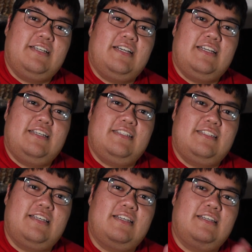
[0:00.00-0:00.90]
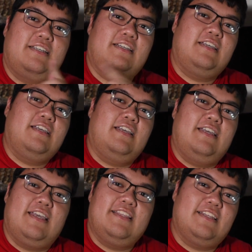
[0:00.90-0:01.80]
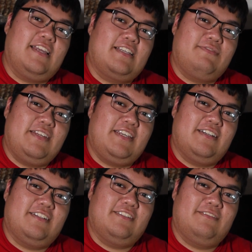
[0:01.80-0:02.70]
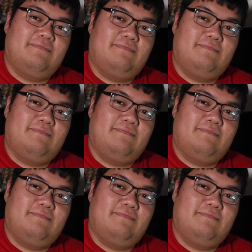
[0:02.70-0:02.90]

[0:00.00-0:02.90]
guys in the next video.